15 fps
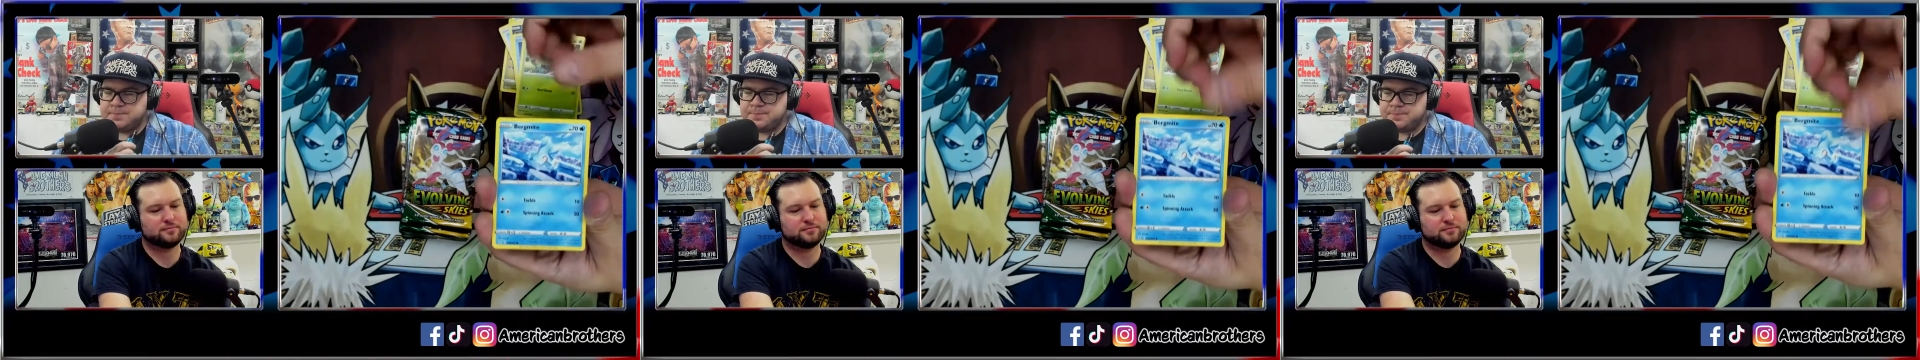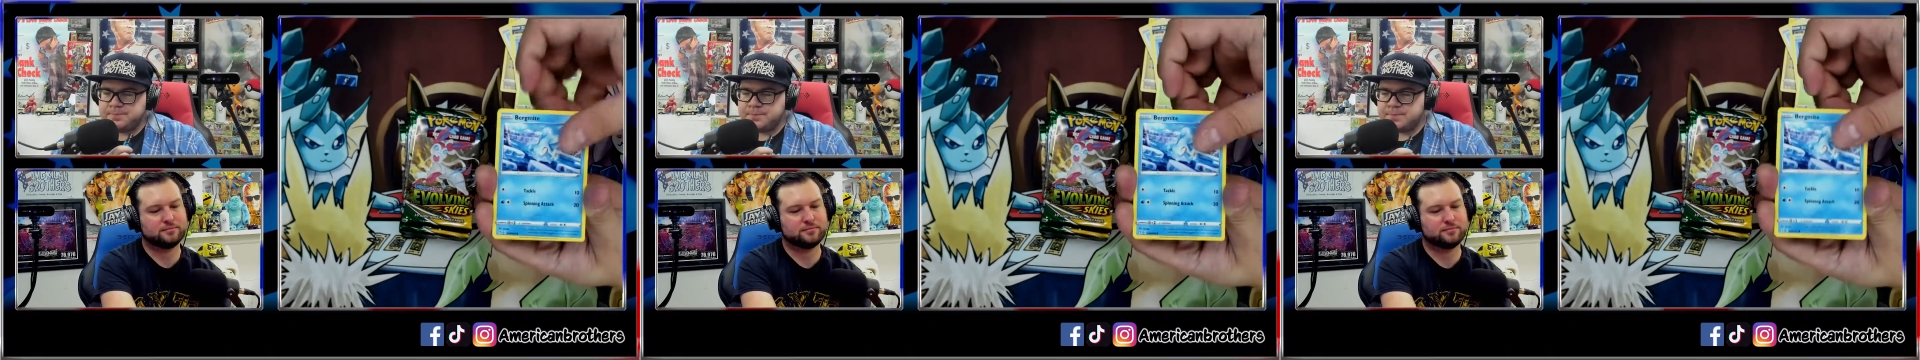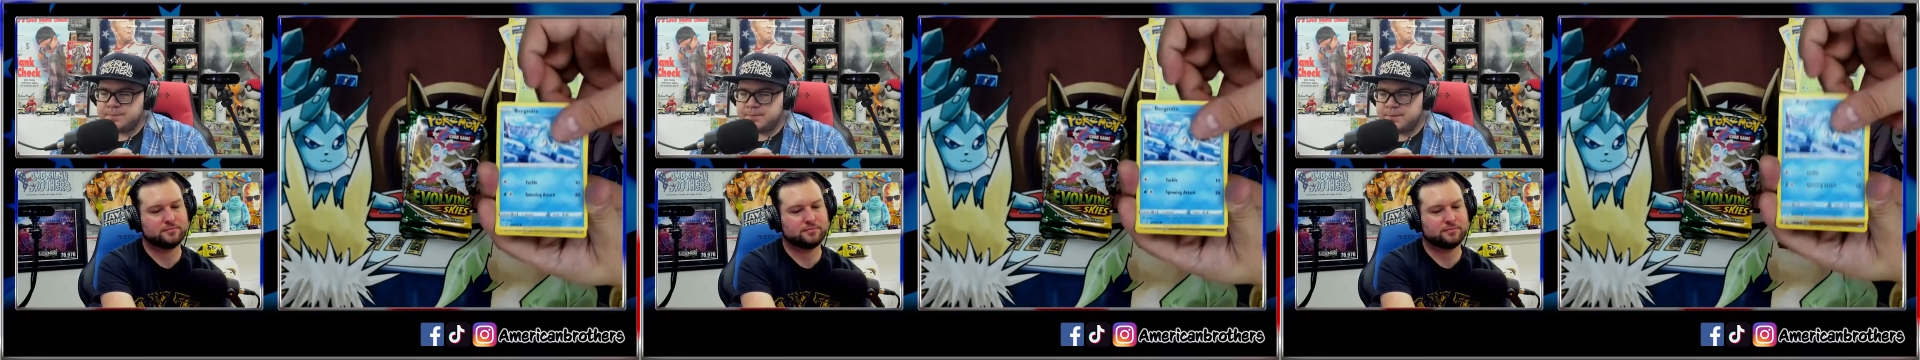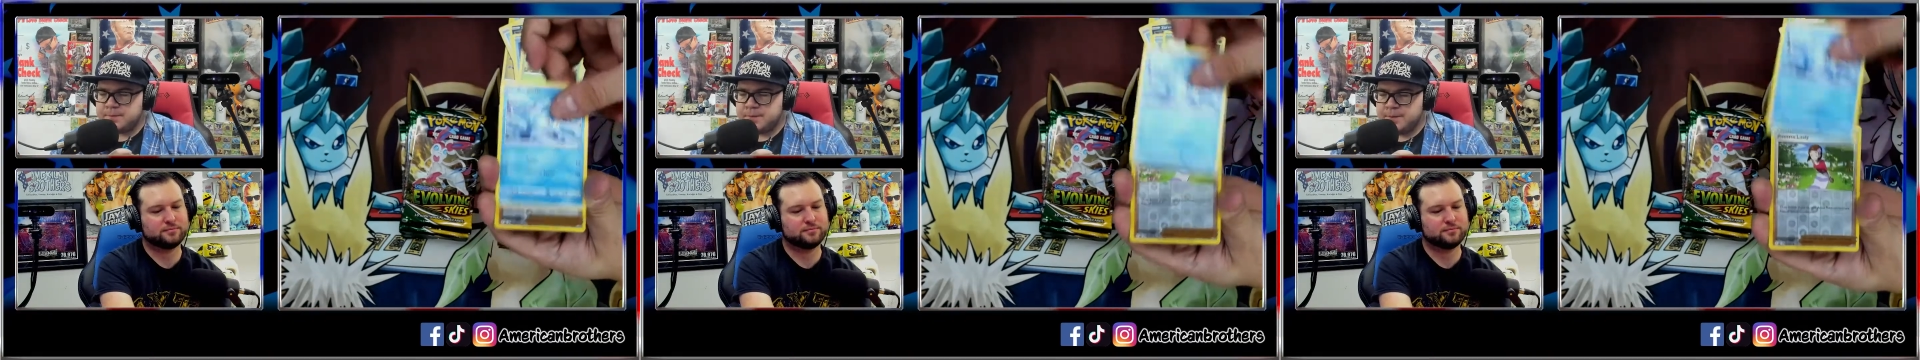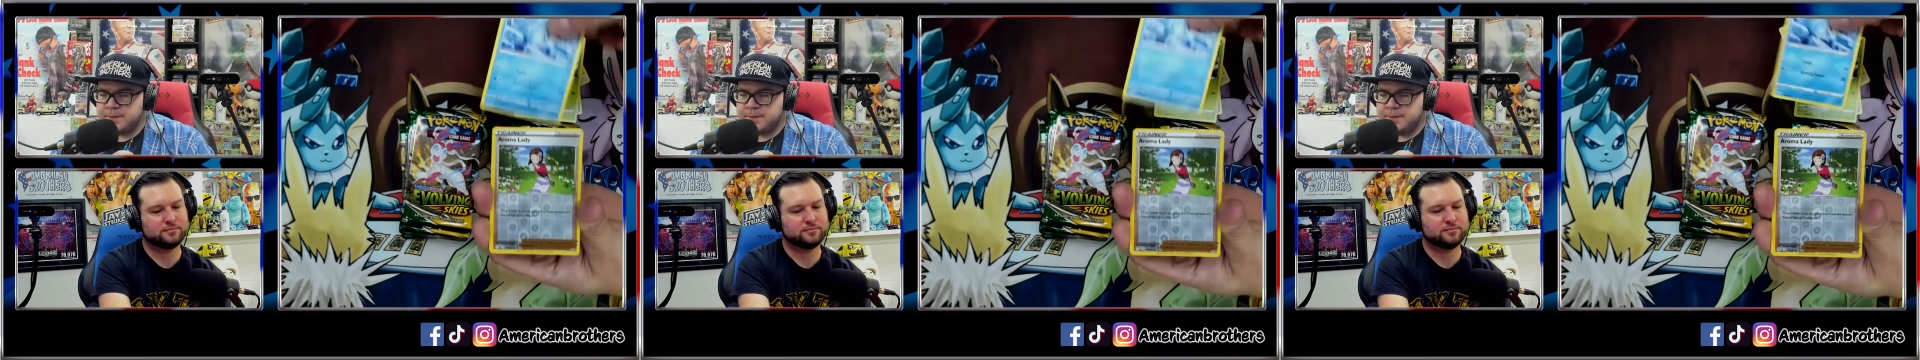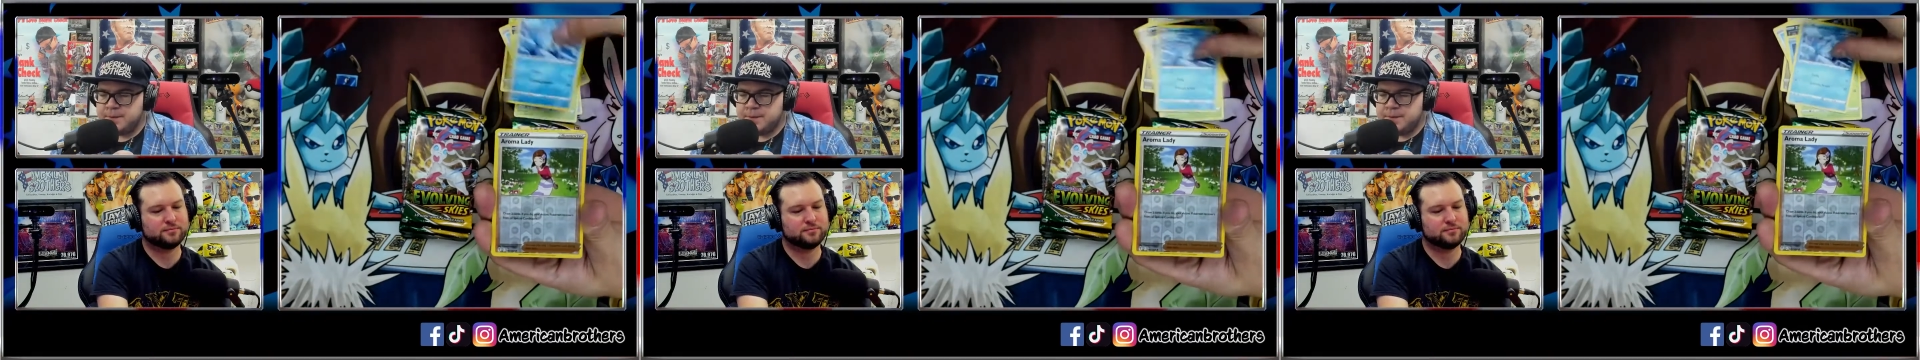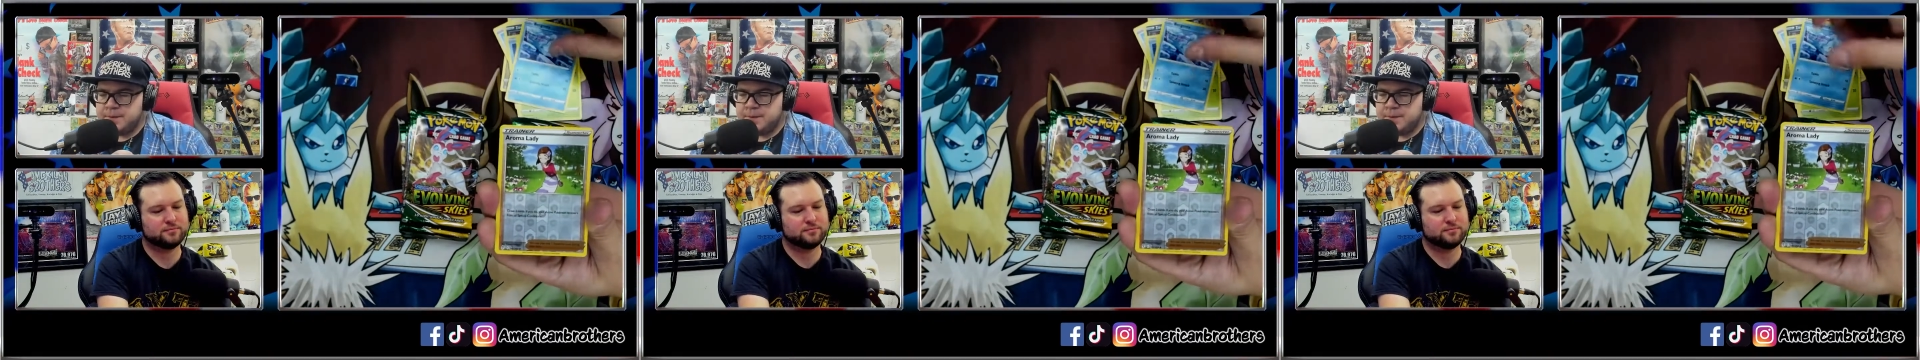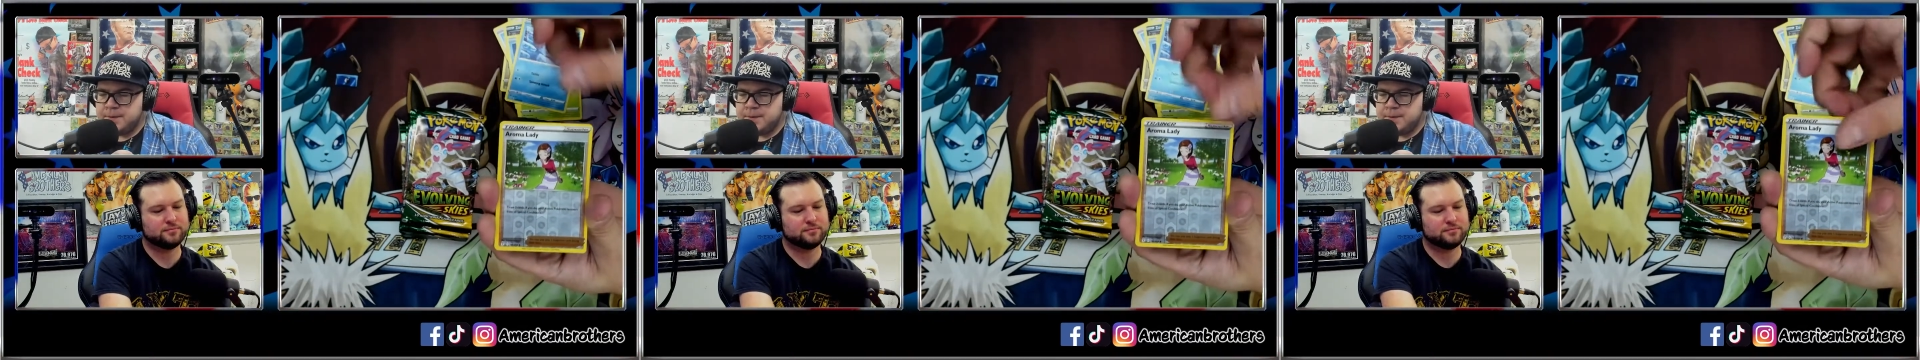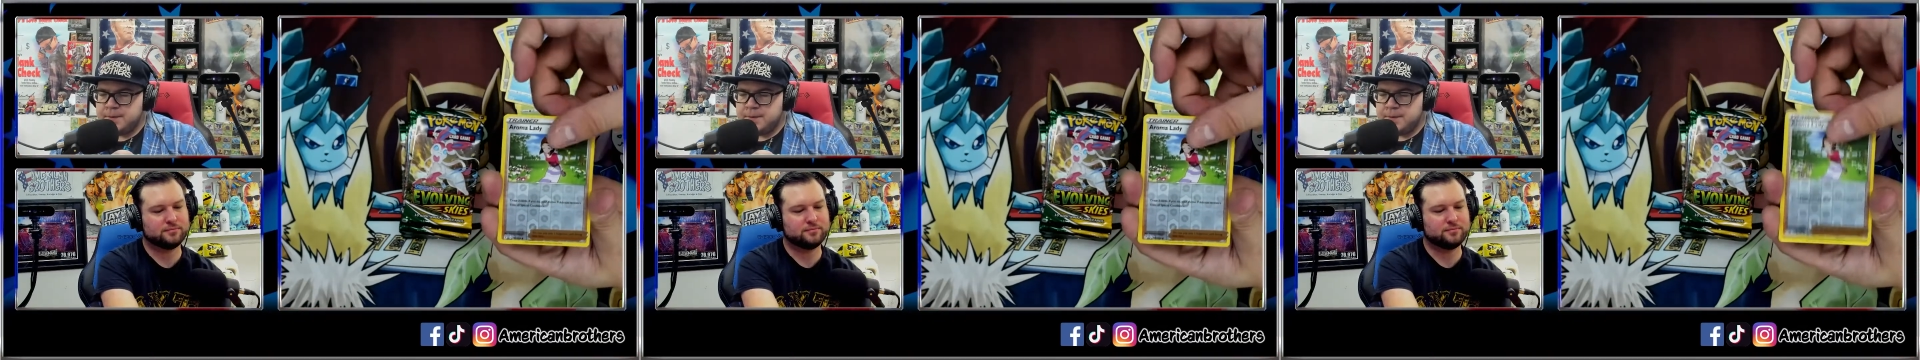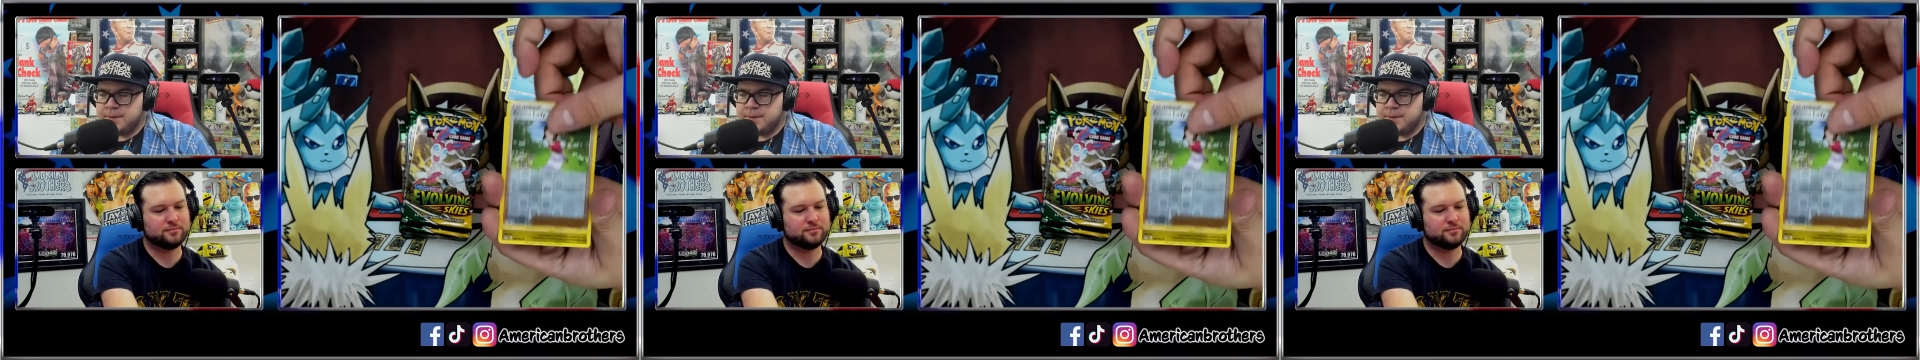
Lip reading: (silence)